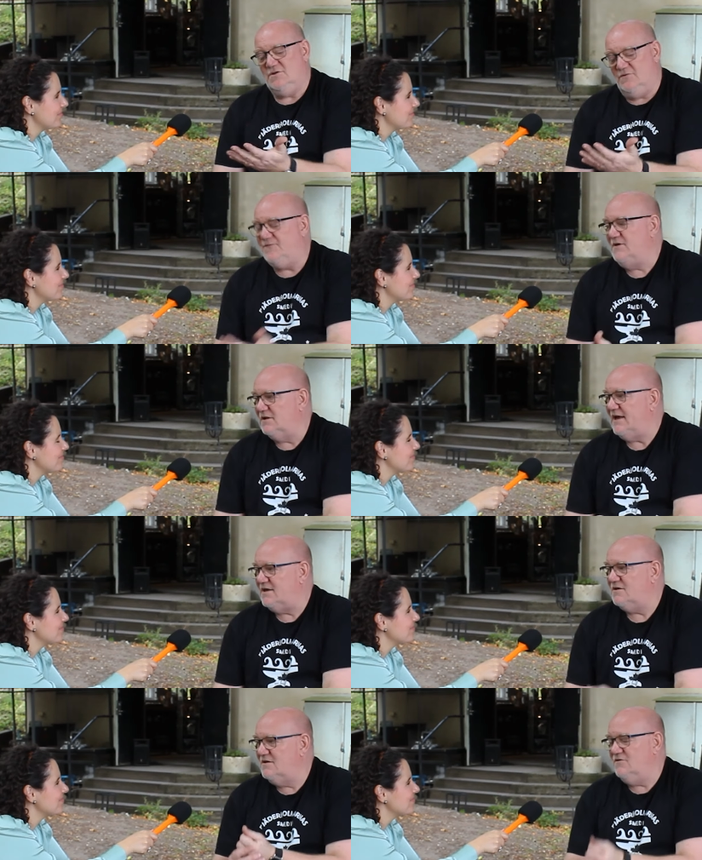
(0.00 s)
Speaker 1: you feel like
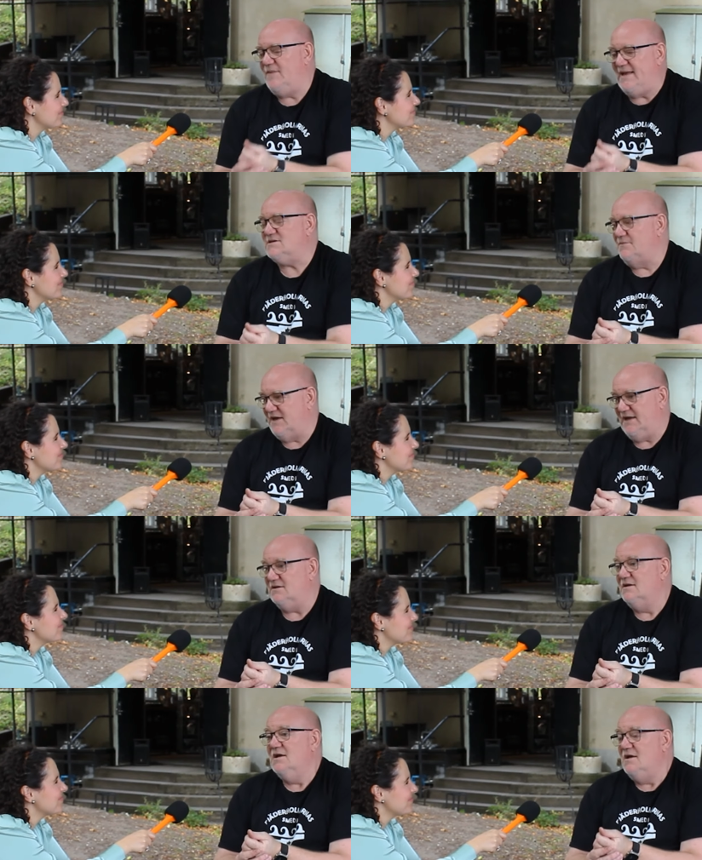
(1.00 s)
you've made something.
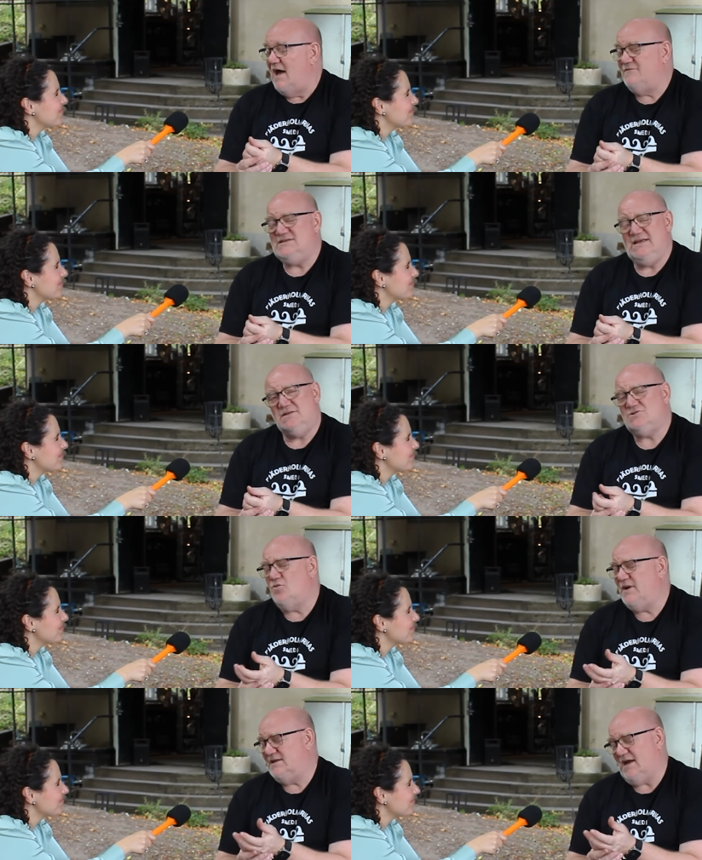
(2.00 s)
And I've seen it so
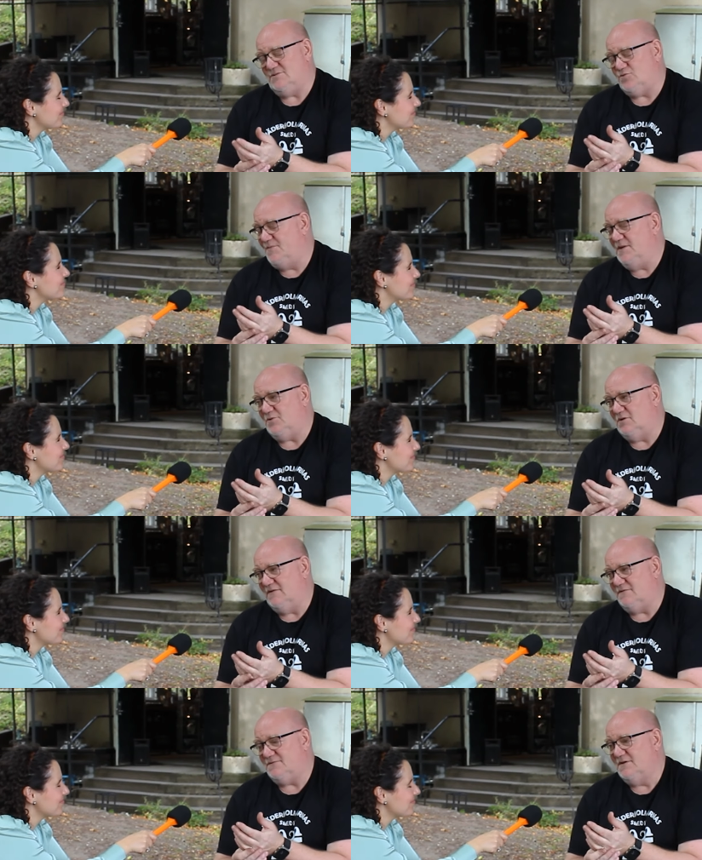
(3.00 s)
many times where people
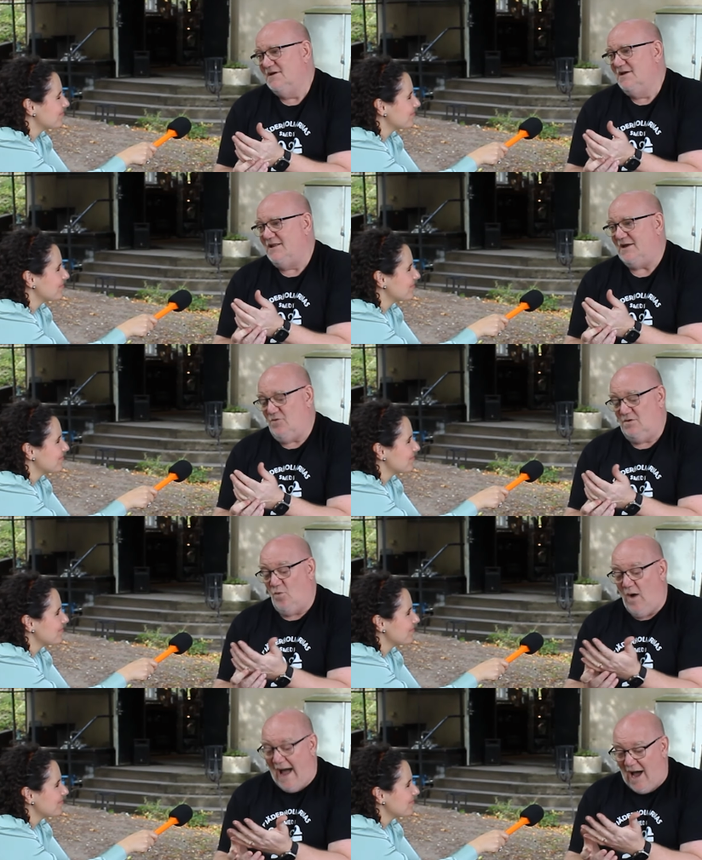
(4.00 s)
have, like,
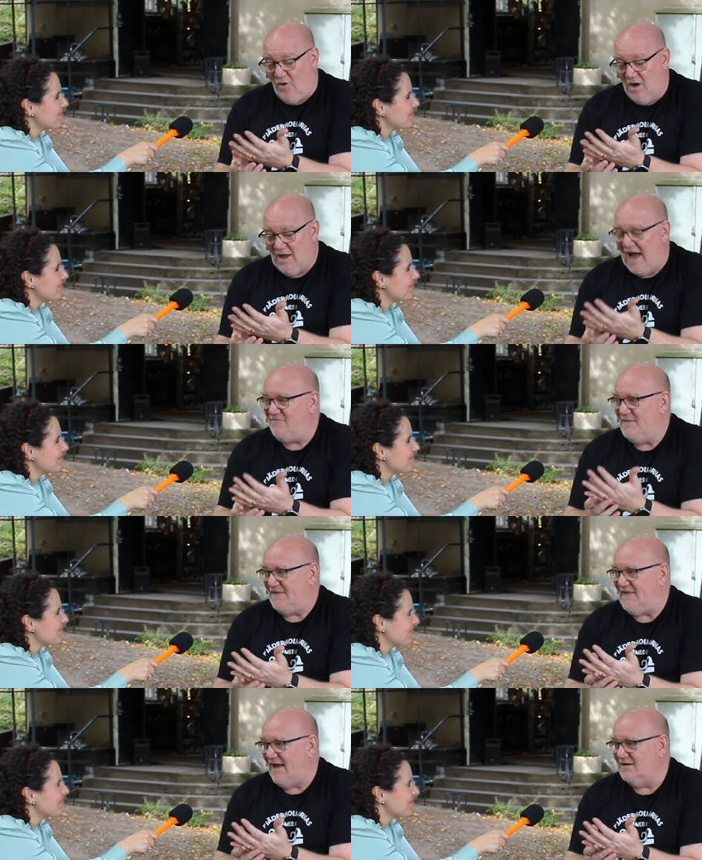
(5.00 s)
wow, I've
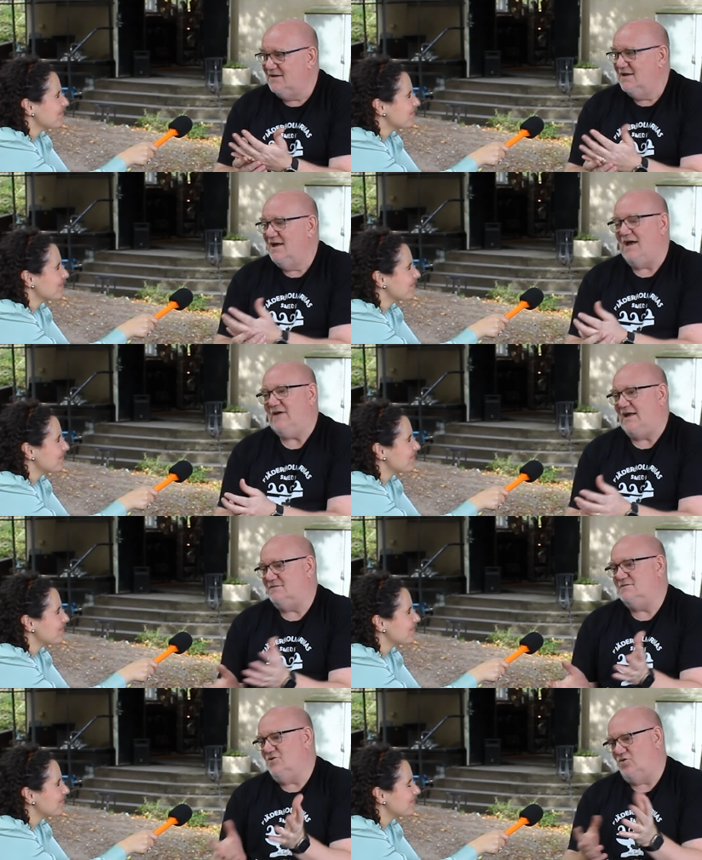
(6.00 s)
made that. I've had,
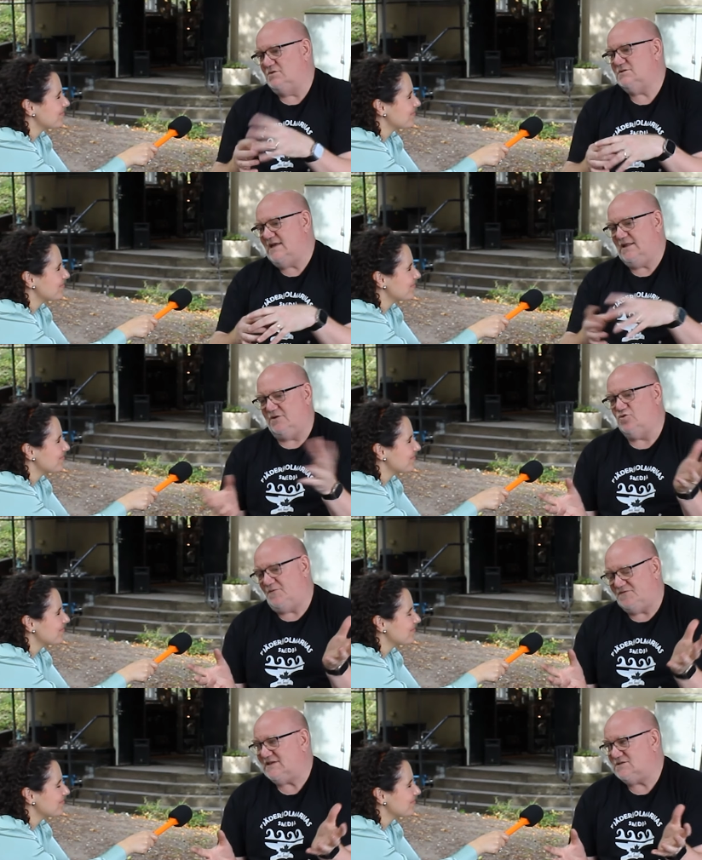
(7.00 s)
you know, say a group
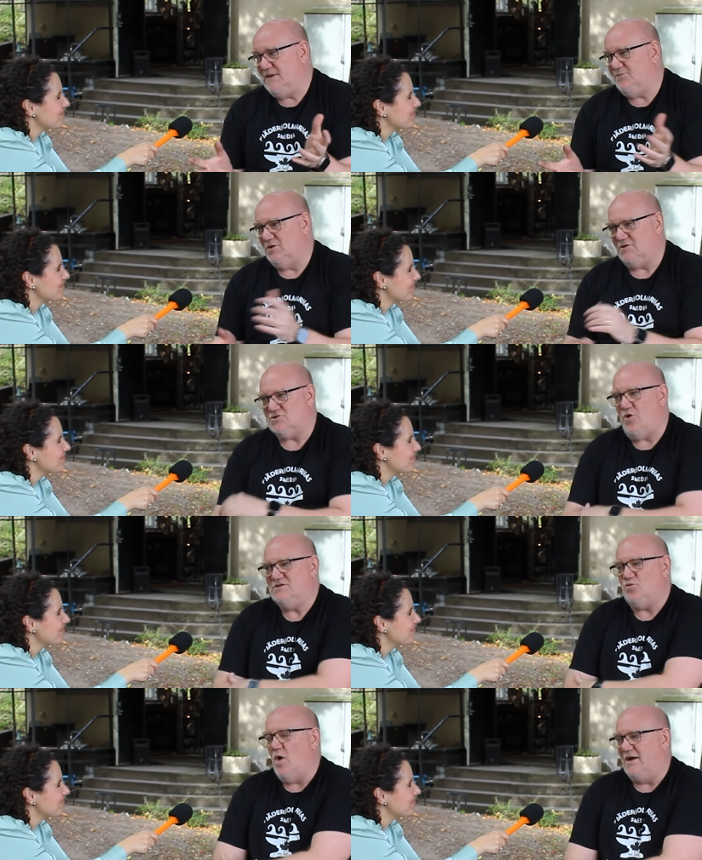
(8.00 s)
of six people, and there's
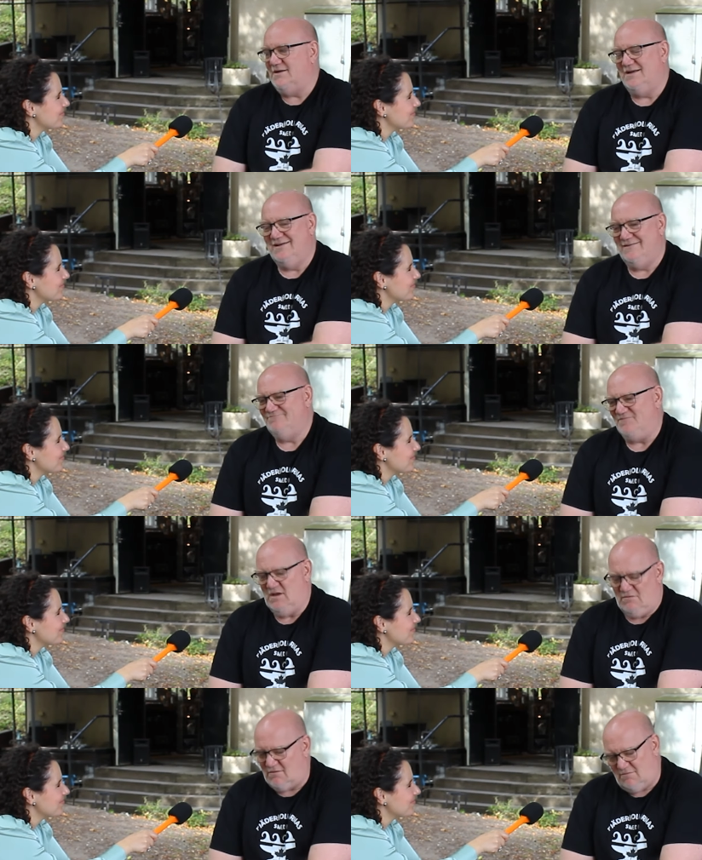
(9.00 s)
always one.
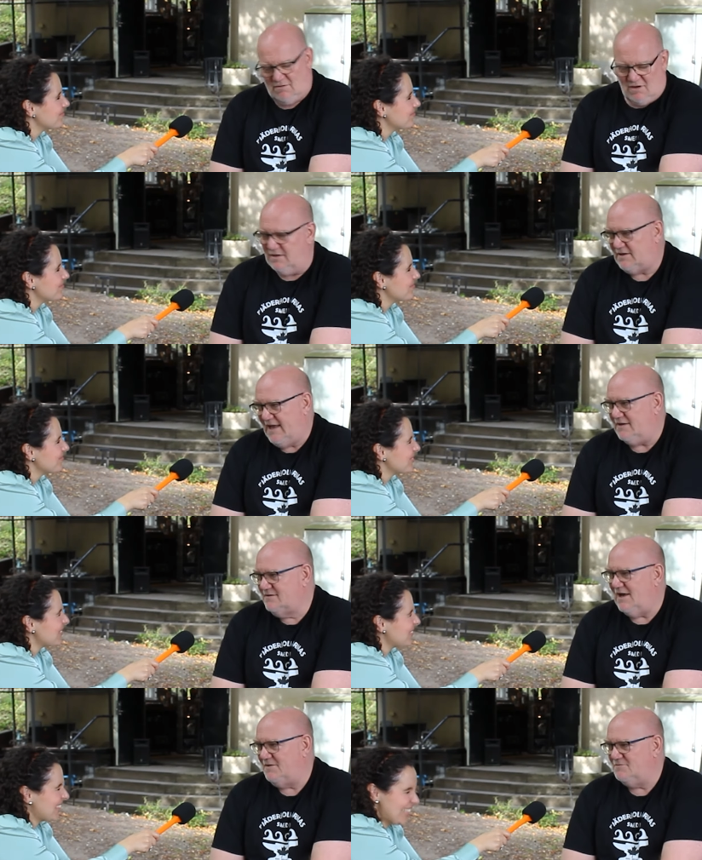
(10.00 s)
I can't,
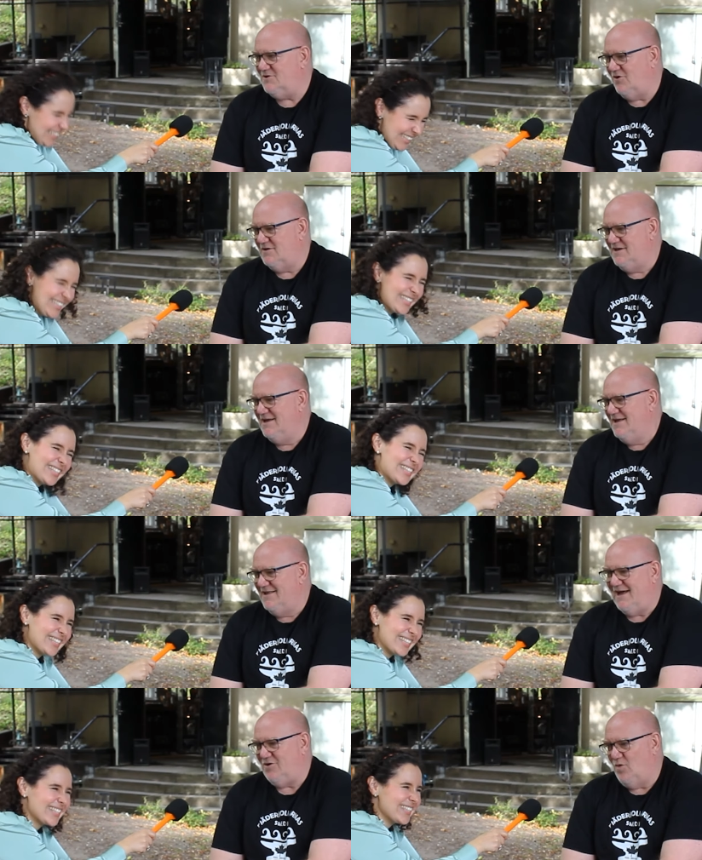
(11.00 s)
I, you know,
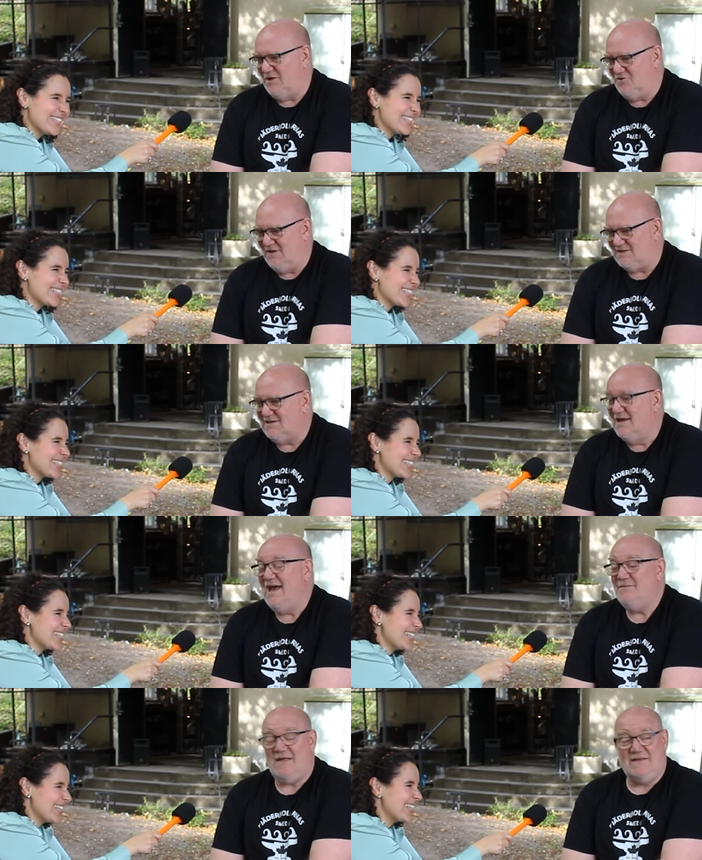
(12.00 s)
I don't want to do this.
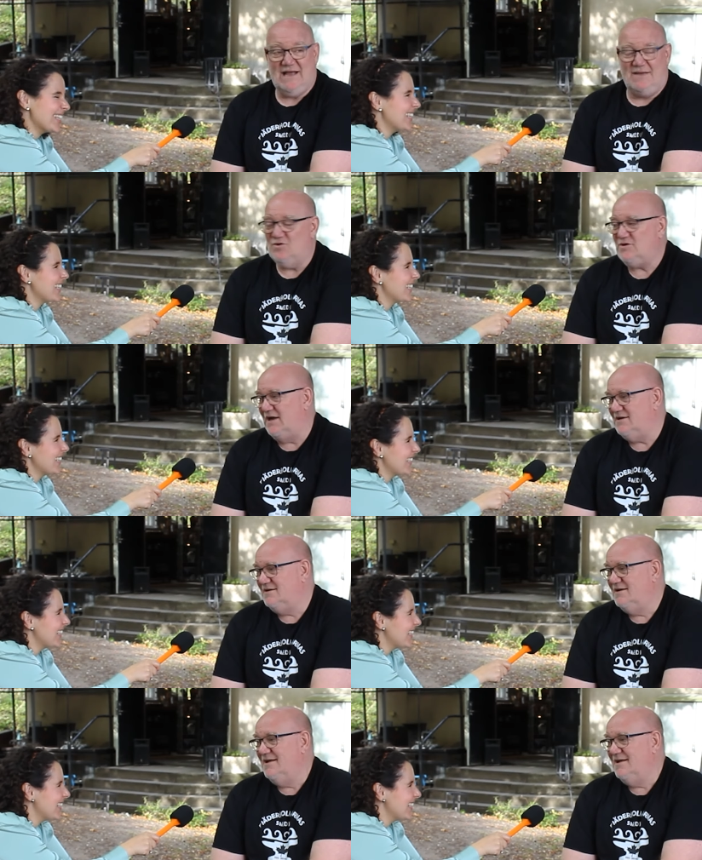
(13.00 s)
And by the time they're done,